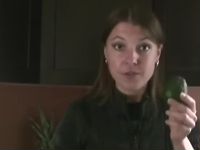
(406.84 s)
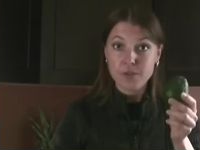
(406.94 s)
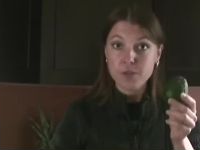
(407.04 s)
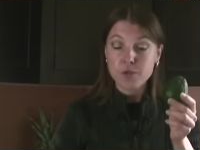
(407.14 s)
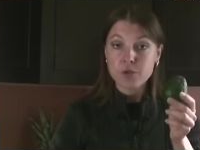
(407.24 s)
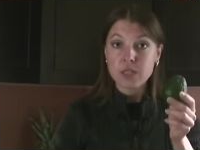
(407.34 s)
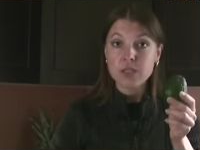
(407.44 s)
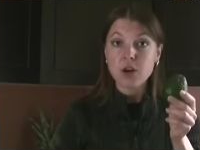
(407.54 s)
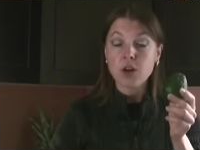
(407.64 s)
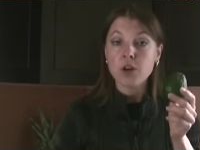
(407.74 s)

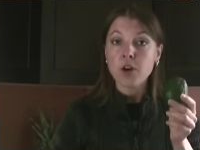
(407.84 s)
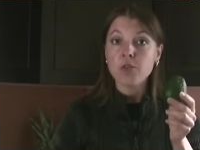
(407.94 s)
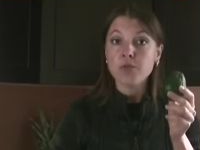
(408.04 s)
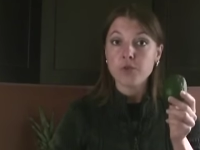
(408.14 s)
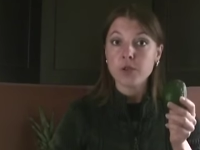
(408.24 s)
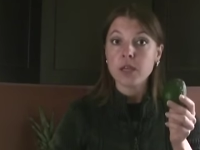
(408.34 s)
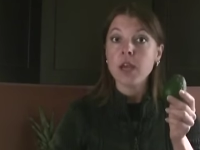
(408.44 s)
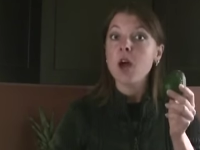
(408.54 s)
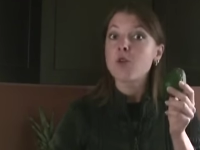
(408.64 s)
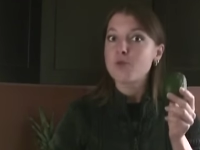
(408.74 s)
nutrients are not
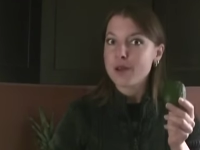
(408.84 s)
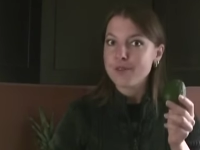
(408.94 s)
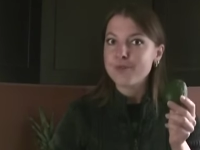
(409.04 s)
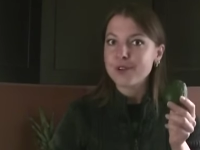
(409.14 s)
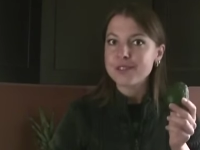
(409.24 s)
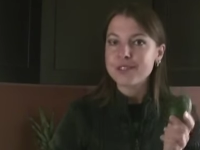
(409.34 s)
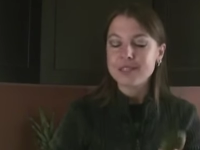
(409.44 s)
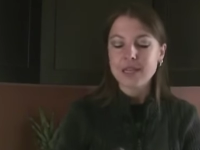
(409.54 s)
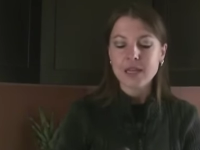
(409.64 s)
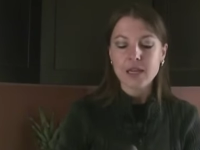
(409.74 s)
fully ready for us to
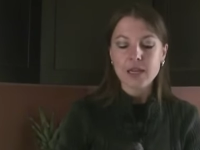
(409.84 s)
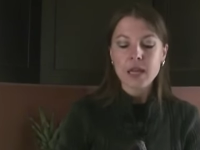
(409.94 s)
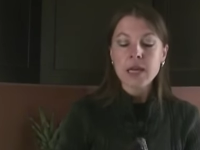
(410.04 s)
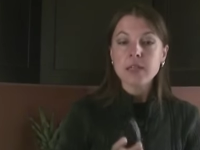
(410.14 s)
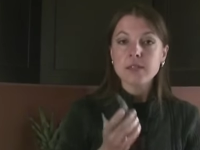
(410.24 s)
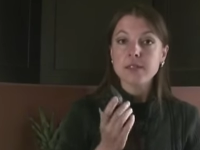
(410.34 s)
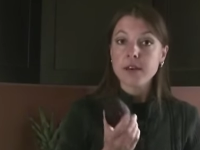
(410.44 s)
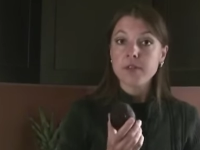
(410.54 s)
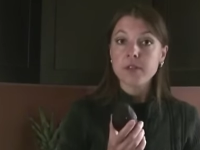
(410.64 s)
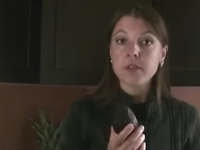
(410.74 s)
take in,
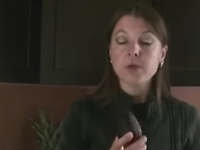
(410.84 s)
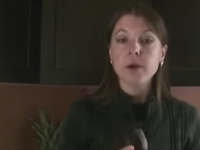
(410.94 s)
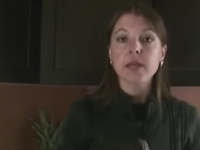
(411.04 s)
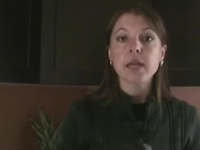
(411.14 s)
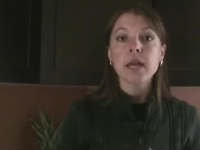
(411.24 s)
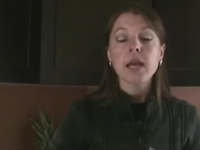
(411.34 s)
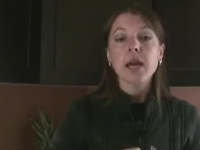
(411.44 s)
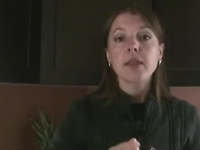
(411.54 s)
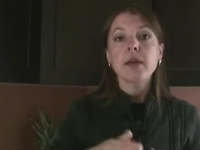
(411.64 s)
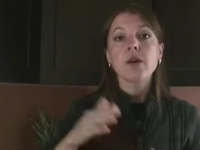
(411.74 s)
definitely ready,
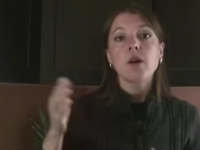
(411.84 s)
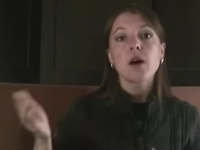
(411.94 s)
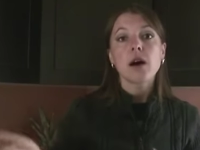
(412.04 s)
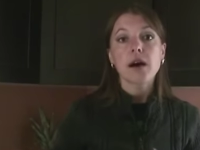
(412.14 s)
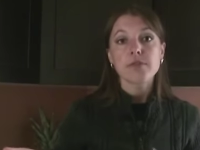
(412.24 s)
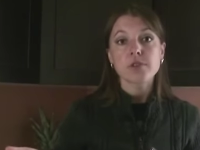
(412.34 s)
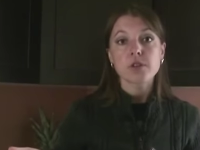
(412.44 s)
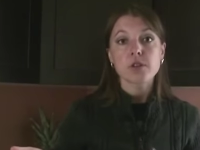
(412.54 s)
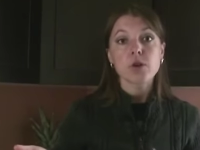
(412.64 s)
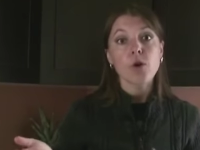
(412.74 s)
and then
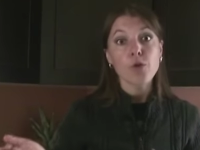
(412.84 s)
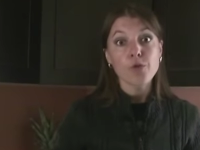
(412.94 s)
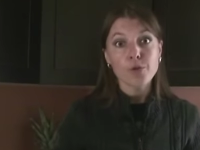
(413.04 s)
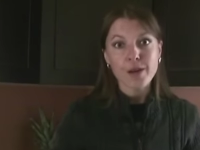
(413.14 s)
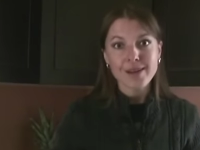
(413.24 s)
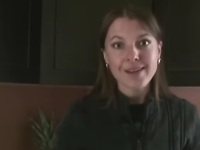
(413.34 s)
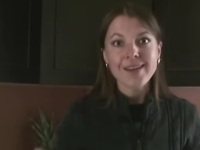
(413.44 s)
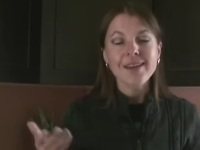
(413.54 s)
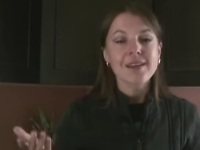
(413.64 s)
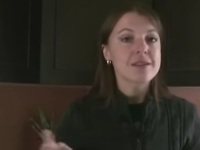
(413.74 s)
after over ready
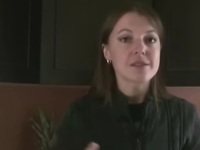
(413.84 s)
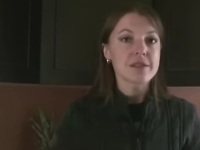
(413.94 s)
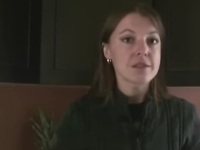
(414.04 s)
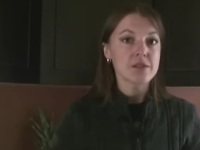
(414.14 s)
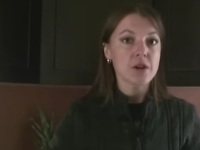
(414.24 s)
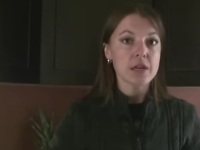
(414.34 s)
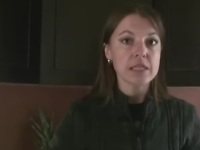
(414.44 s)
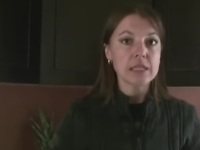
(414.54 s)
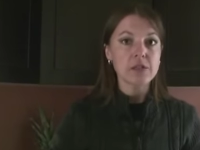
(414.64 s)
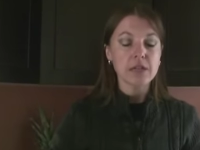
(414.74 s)
is not
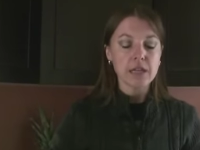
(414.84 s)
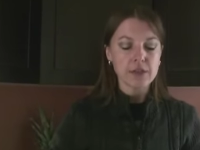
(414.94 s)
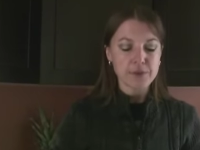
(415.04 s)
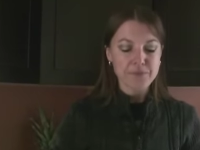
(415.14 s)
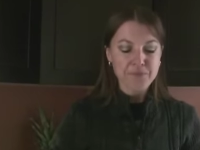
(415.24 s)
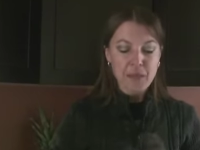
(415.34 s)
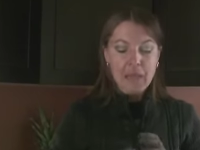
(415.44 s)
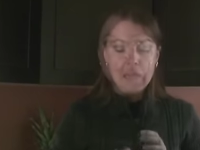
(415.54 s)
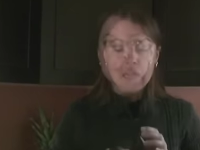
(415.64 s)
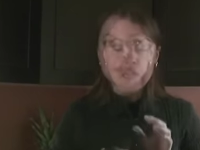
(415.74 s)
ideal either.
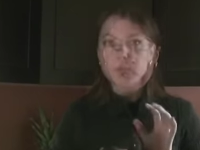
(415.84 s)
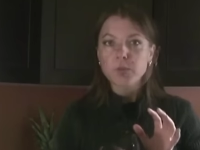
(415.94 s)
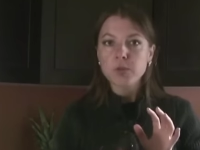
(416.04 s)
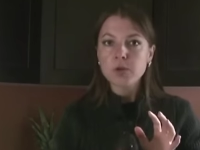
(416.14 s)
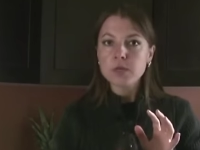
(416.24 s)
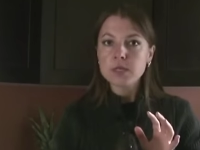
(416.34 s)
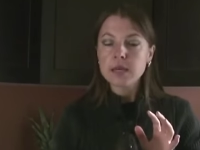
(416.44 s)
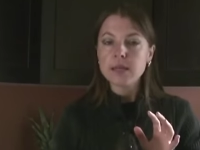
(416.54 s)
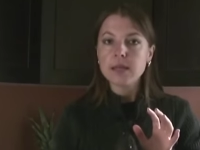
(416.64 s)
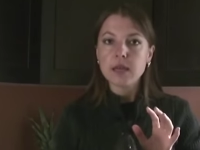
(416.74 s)
Now you will notice
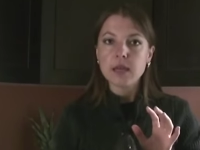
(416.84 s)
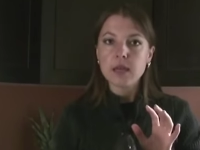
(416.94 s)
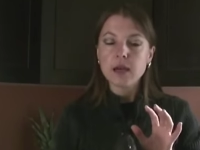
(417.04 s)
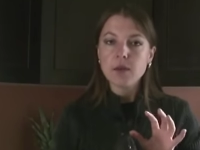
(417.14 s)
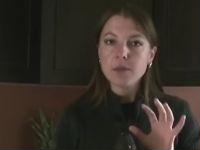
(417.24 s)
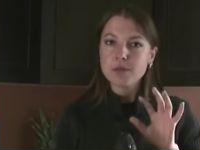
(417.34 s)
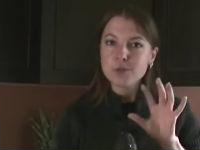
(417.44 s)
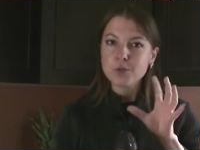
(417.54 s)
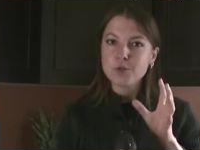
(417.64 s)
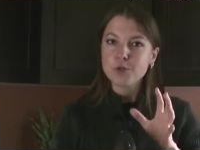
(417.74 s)
that they come in
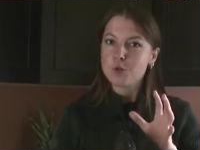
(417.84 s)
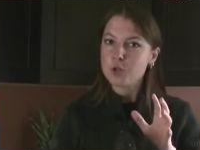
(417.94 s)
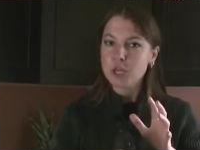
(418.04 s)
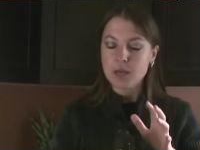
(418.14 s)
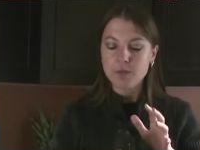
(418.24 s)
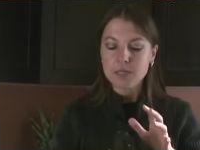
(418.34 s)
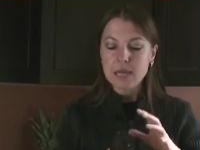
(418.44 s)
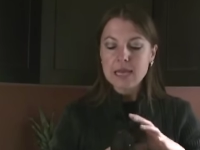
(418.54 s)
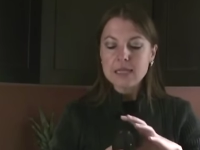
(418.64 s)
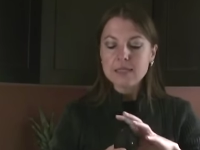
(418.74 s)
sort of two shapes.
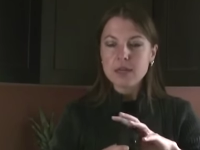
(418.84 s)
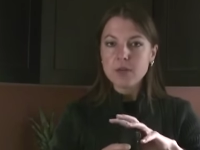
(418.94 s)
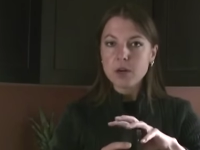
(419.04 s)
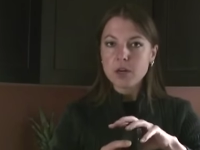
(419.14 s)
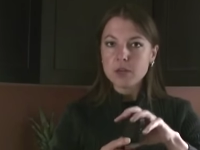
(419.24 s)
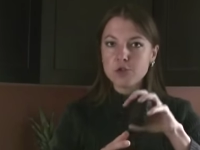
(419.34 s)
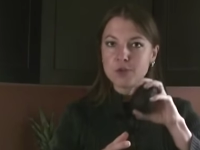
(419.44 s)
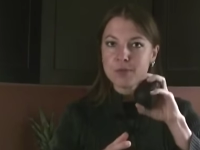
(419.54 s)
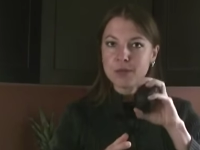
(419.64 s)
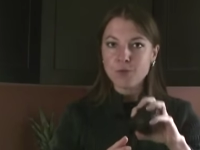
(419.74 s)
Some are
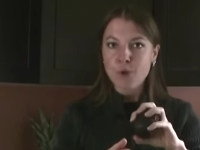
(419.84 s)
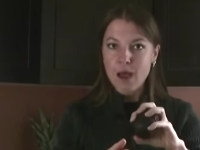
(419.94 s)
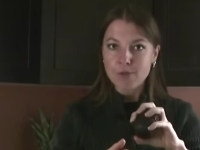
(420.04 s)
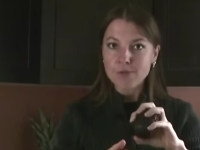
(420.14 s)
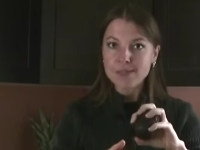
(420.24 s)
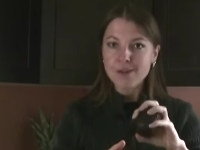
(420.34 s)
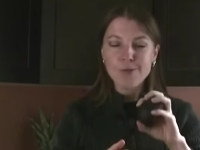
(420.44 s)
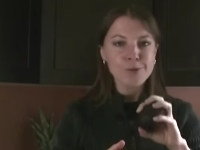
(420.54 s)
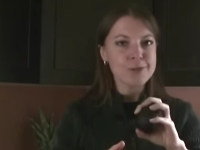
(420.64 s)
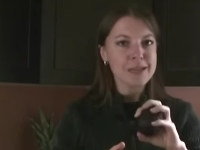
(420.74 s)
extremely round,
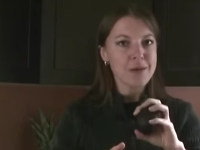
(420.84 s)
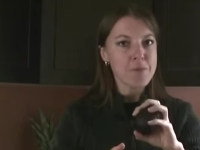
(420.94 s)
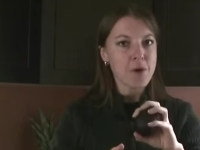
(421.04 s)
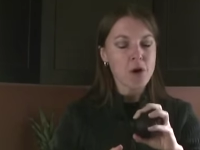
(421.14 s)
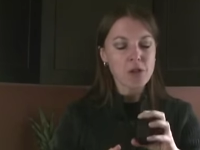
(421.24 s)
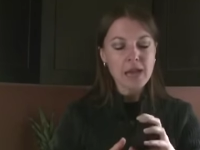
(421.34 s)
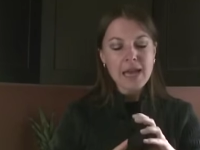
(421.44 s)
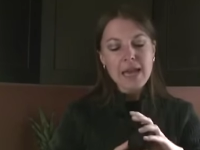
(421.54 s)
almost like a ball,